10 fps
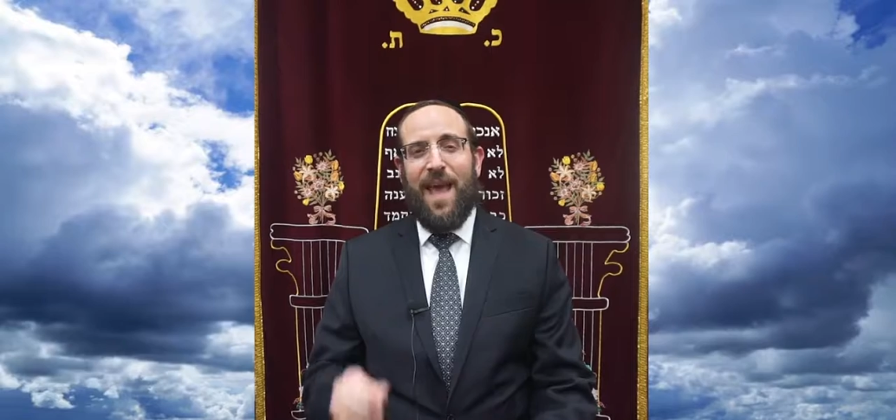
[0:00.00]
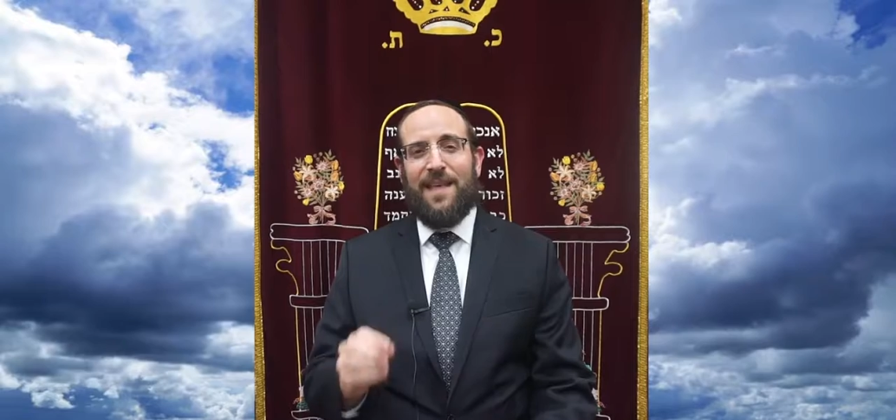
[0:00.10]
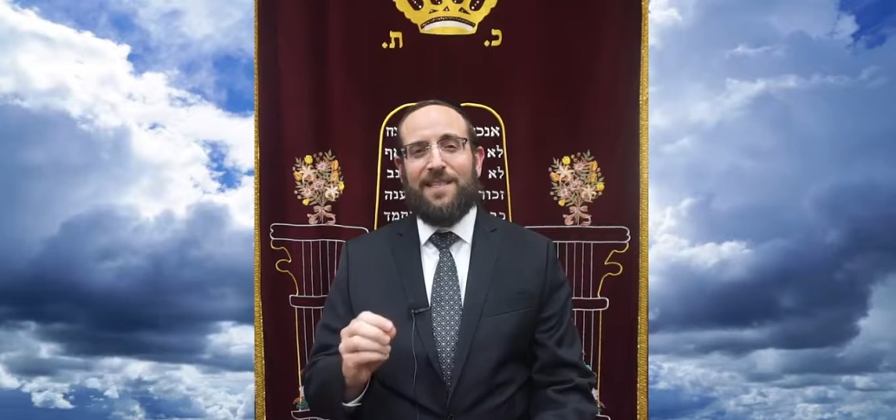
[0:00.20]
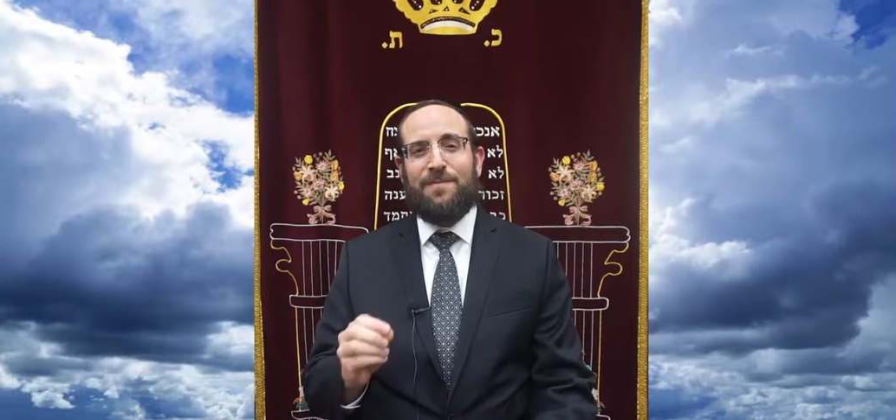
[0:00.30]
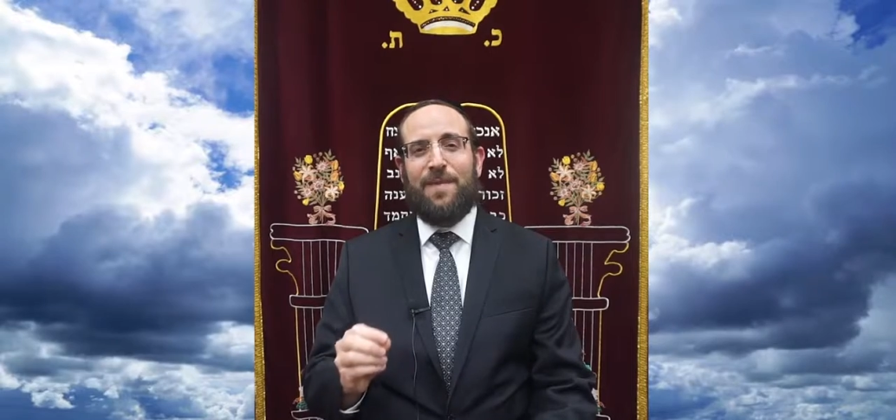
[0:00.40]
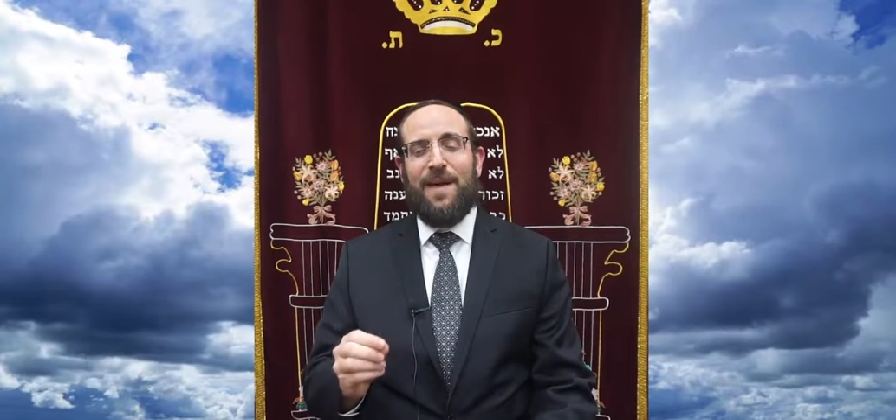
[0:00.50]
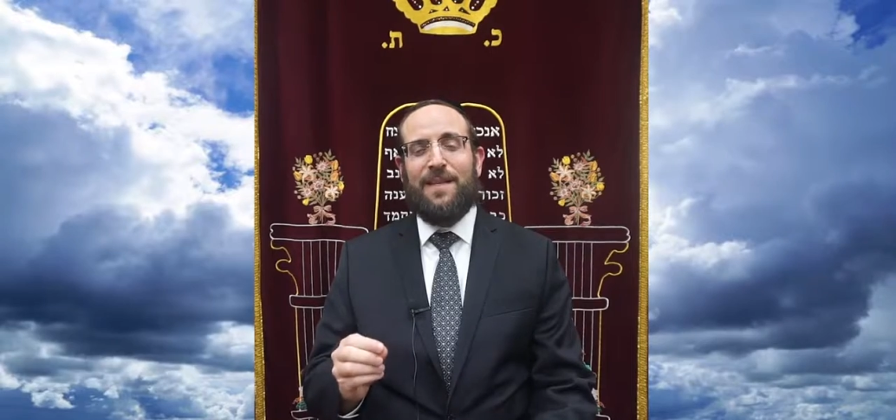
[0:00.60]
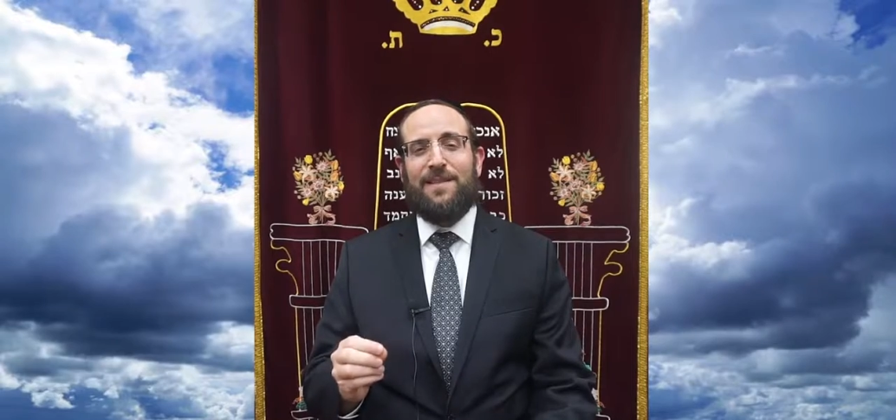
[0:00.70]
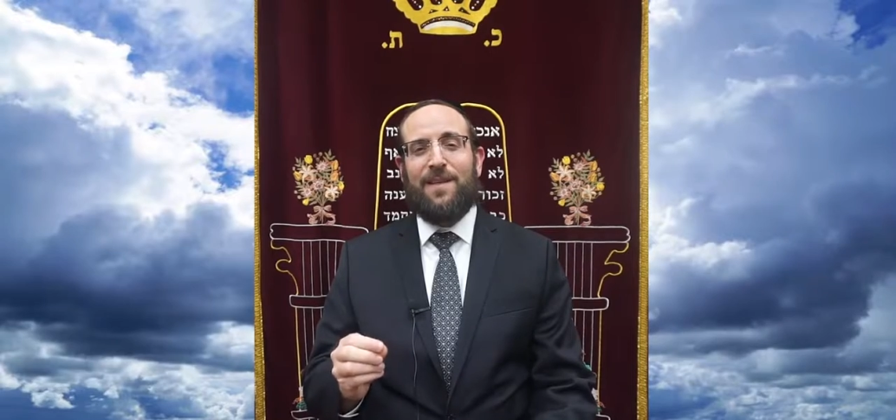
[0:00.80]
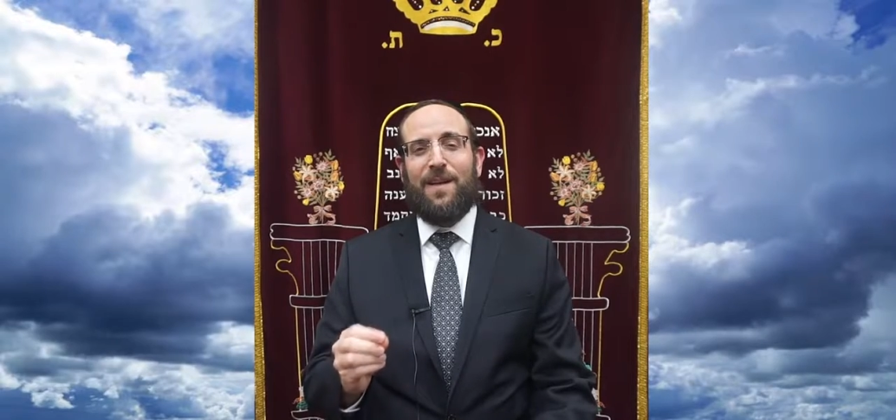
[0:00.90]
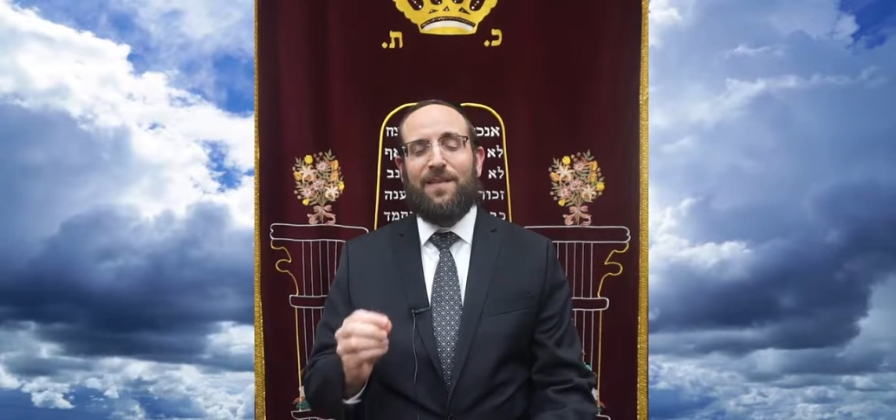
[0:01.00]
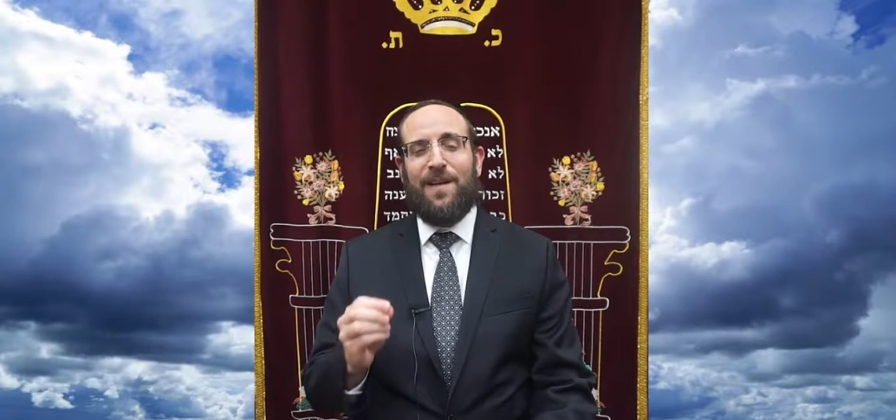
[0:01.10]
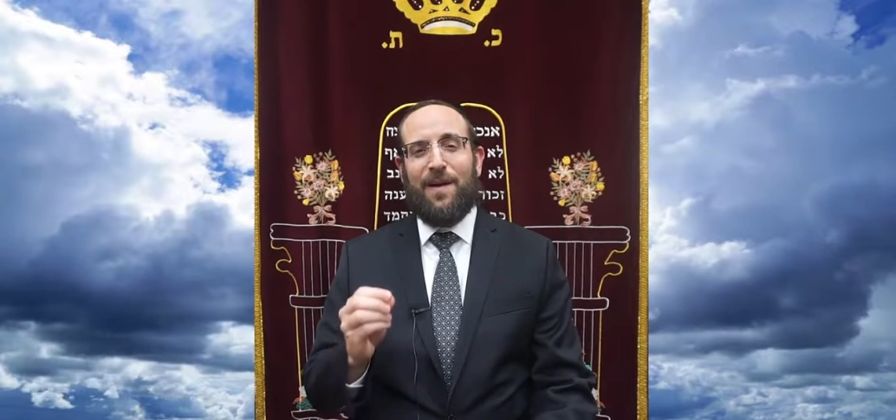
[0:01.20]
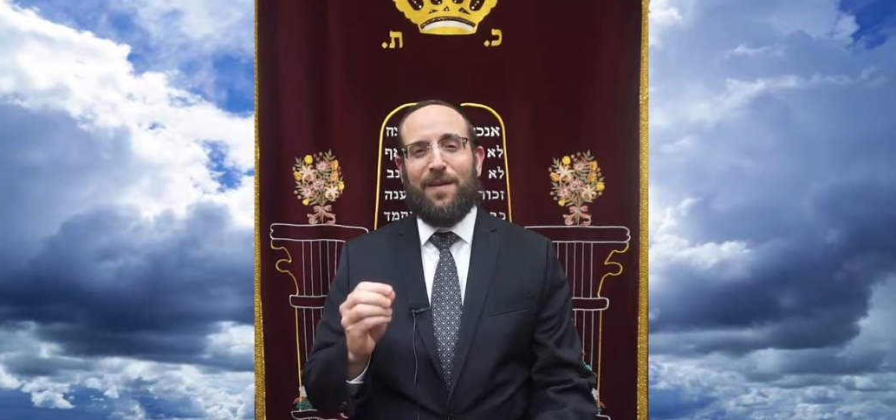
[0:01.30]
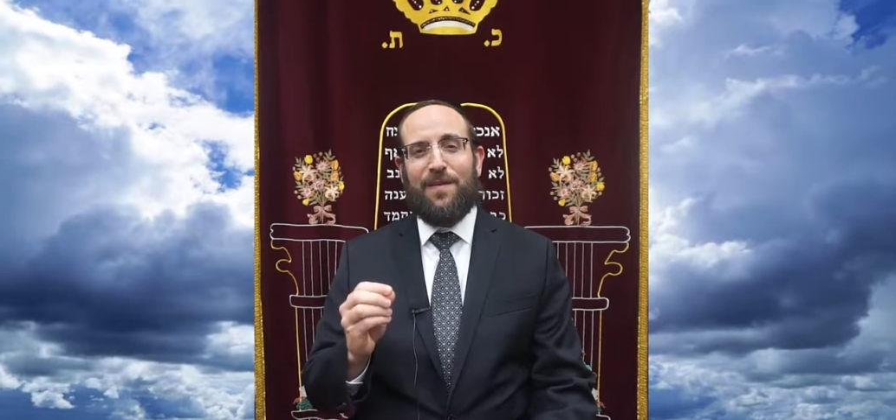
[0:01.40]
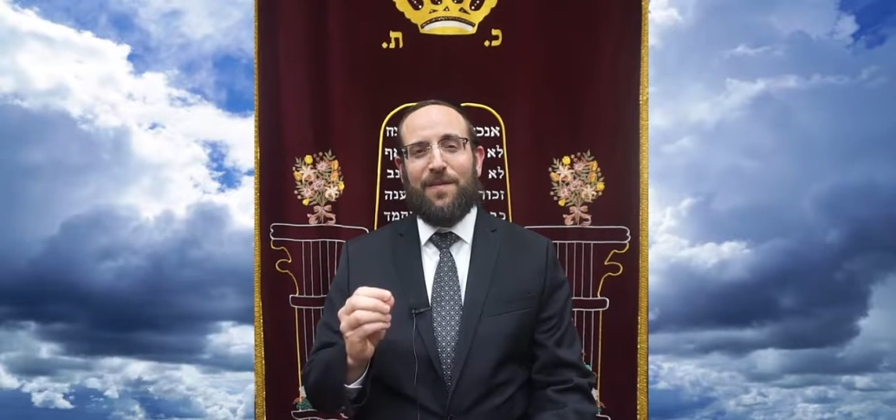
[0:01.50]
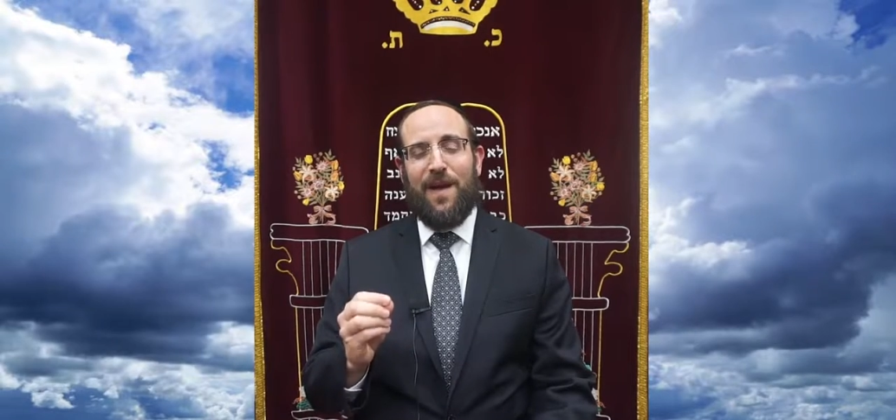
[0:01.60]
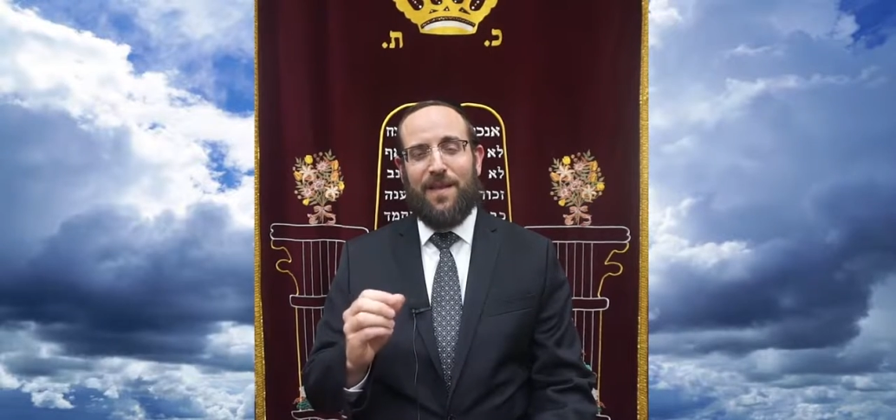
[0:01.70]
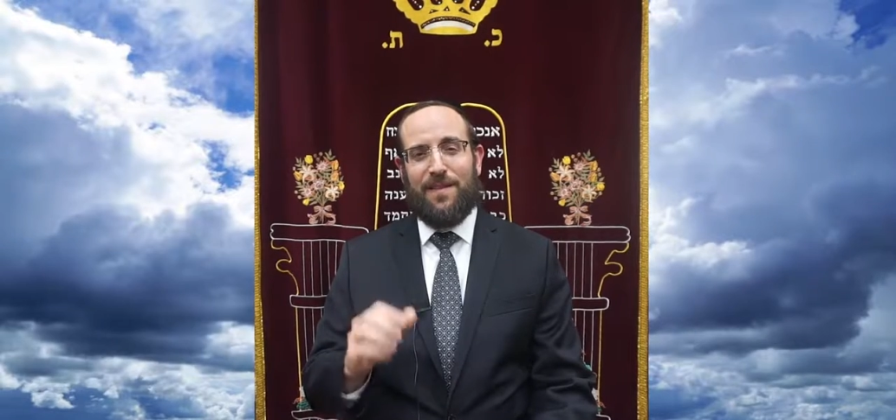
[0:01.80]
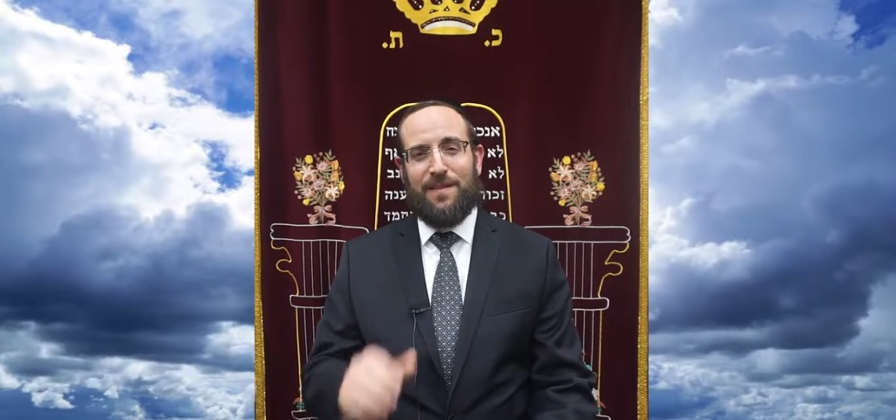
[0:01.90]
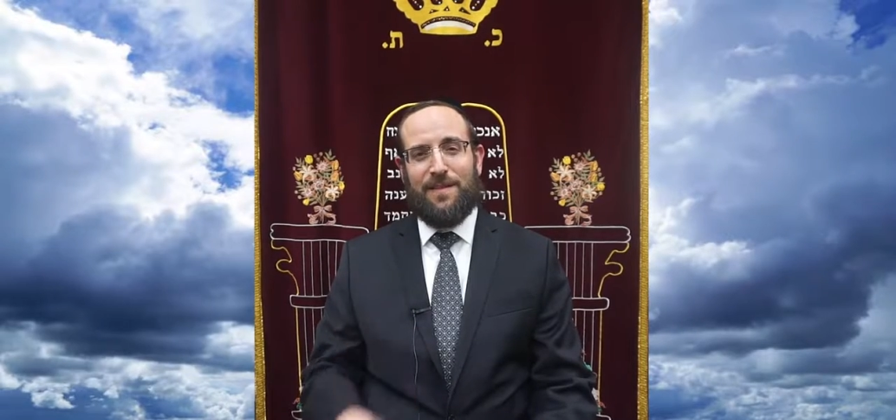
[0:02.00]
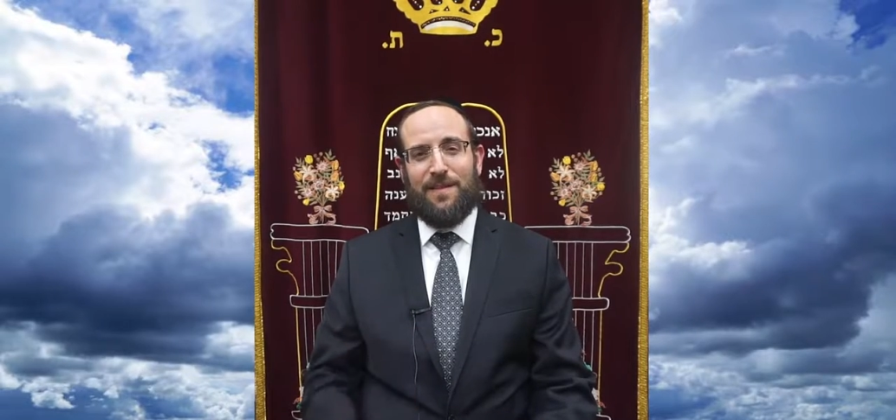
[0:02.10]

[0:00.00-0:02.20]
aspect of our Father,